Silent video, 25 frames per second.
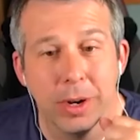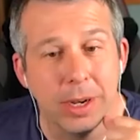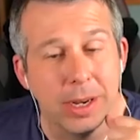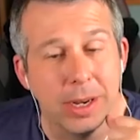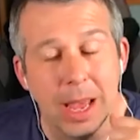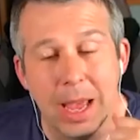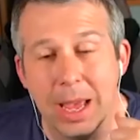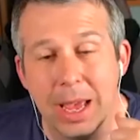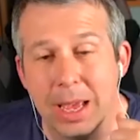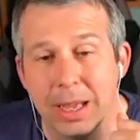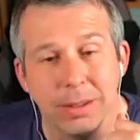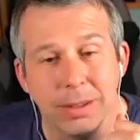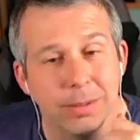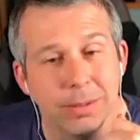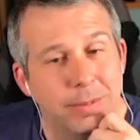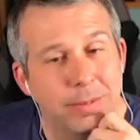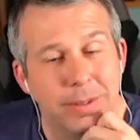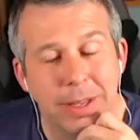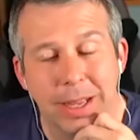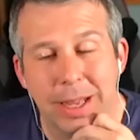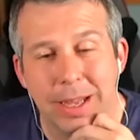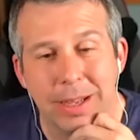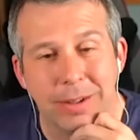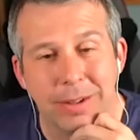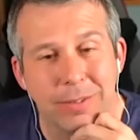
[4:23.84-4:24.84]
frustration that
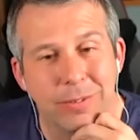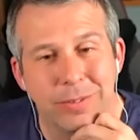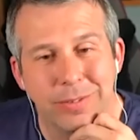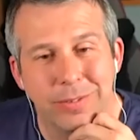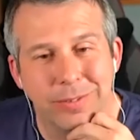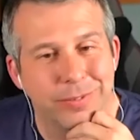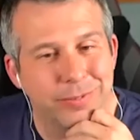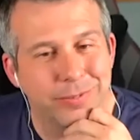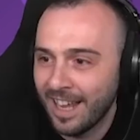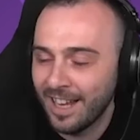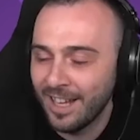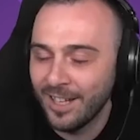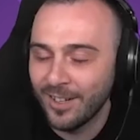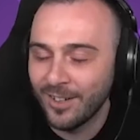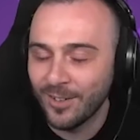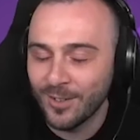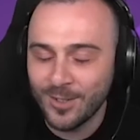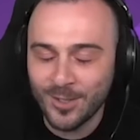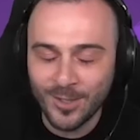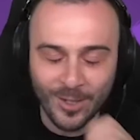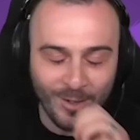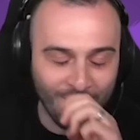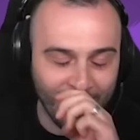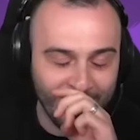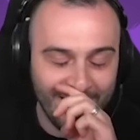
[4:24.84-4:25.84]
they're not getting the heroes.
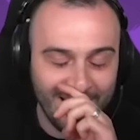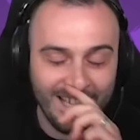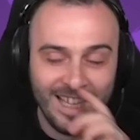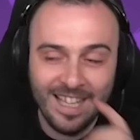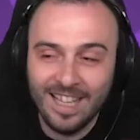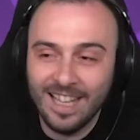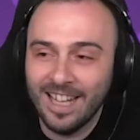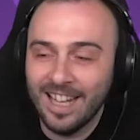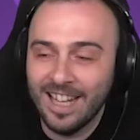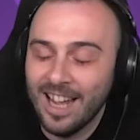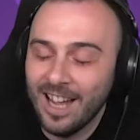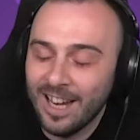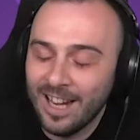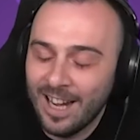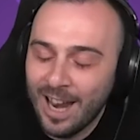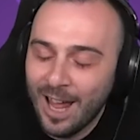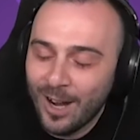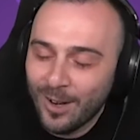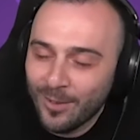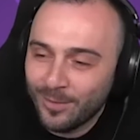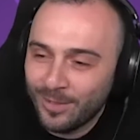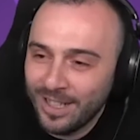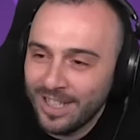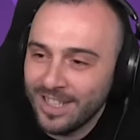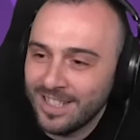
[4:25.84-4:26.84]
So a lot
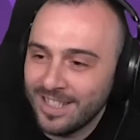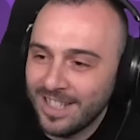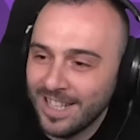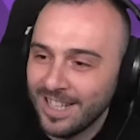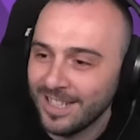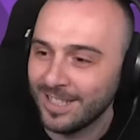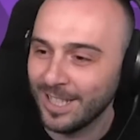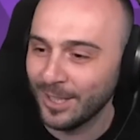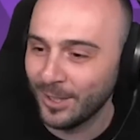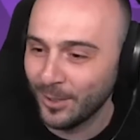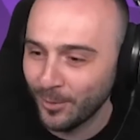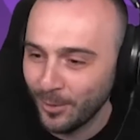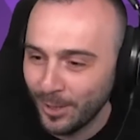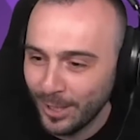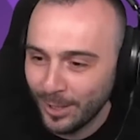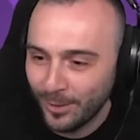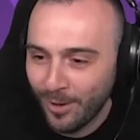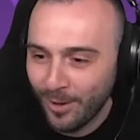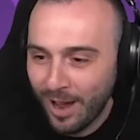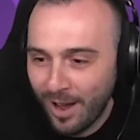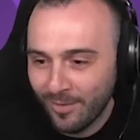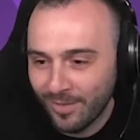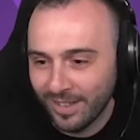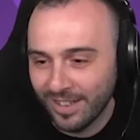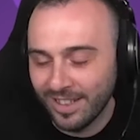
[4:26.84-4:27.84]
of these things, they do need to
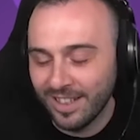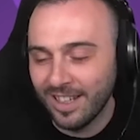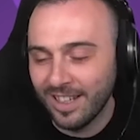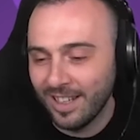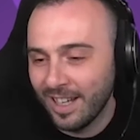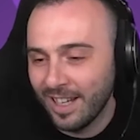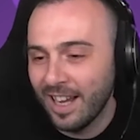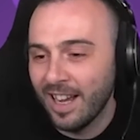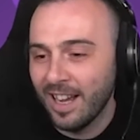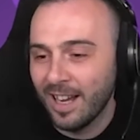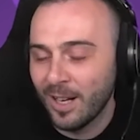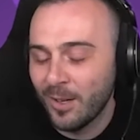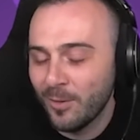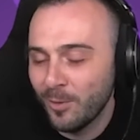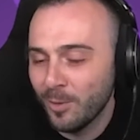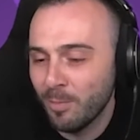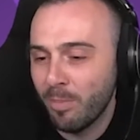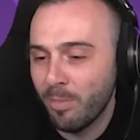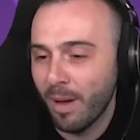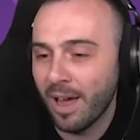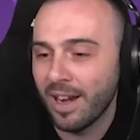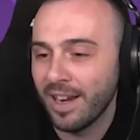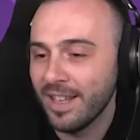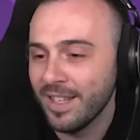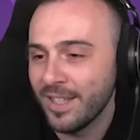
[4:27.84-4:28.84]
have a good
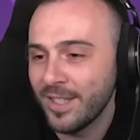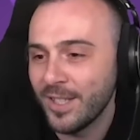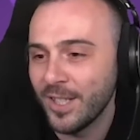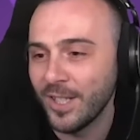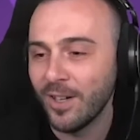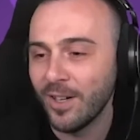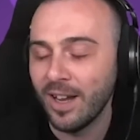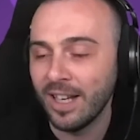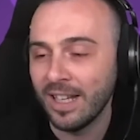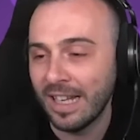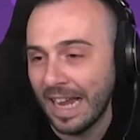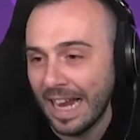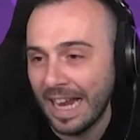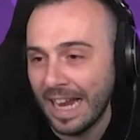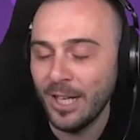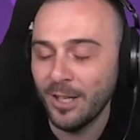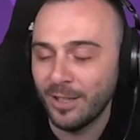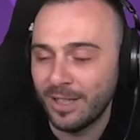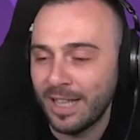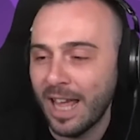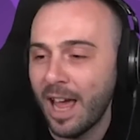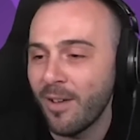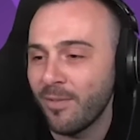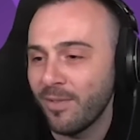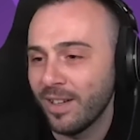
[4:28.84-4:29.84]
balance, and you
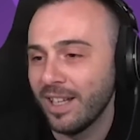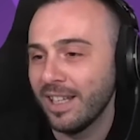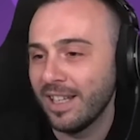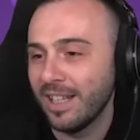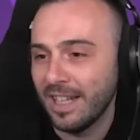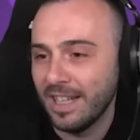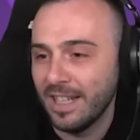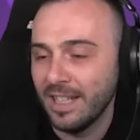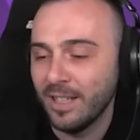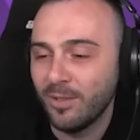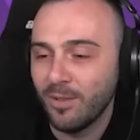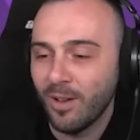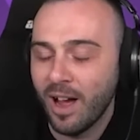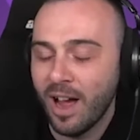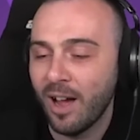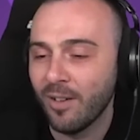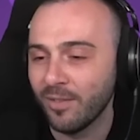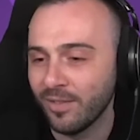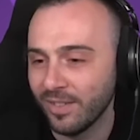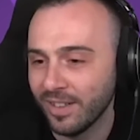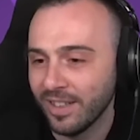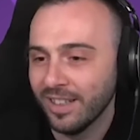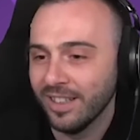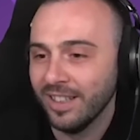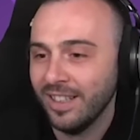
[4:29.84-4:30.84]
definitely need to
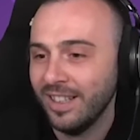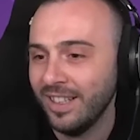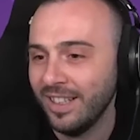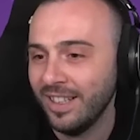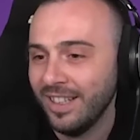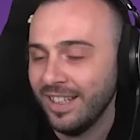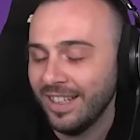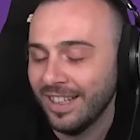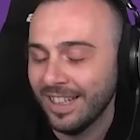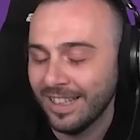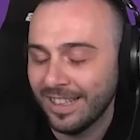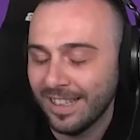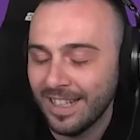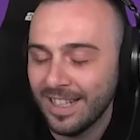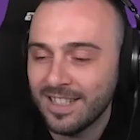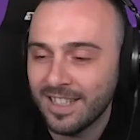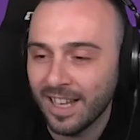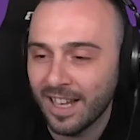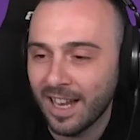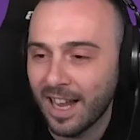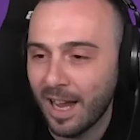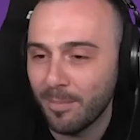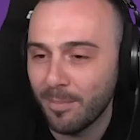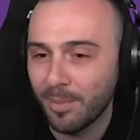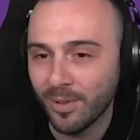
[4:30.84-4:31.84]
have at least a
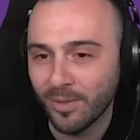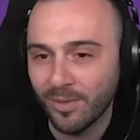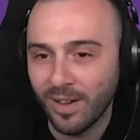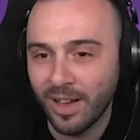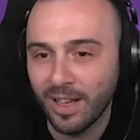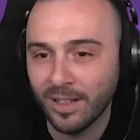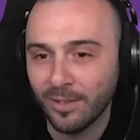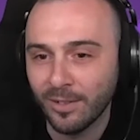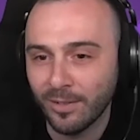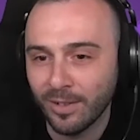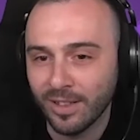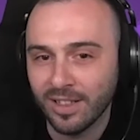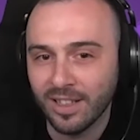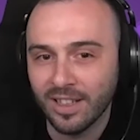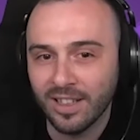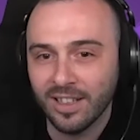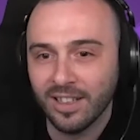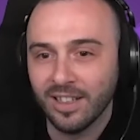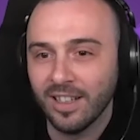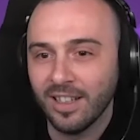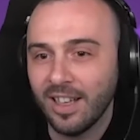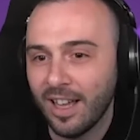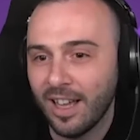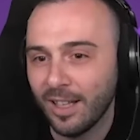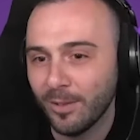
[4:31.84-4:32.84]
couple of hundred
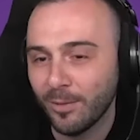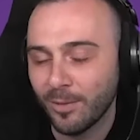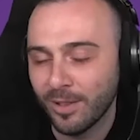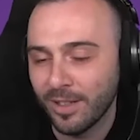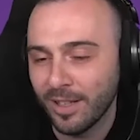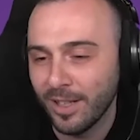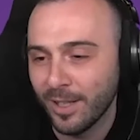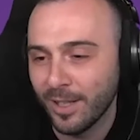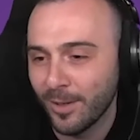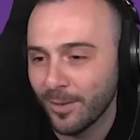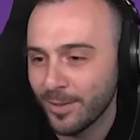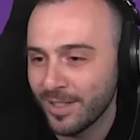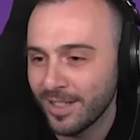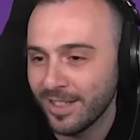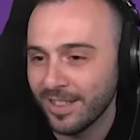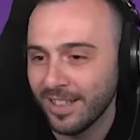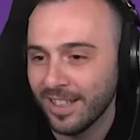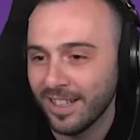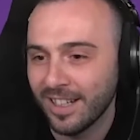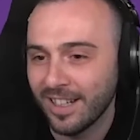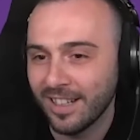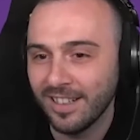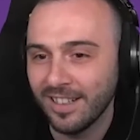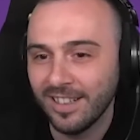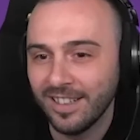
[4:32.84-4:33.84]
heroes in
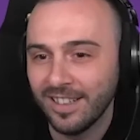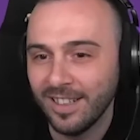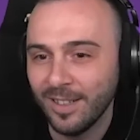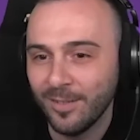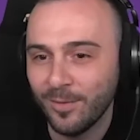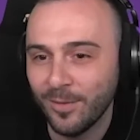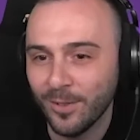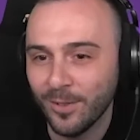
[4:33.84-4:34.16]
there. If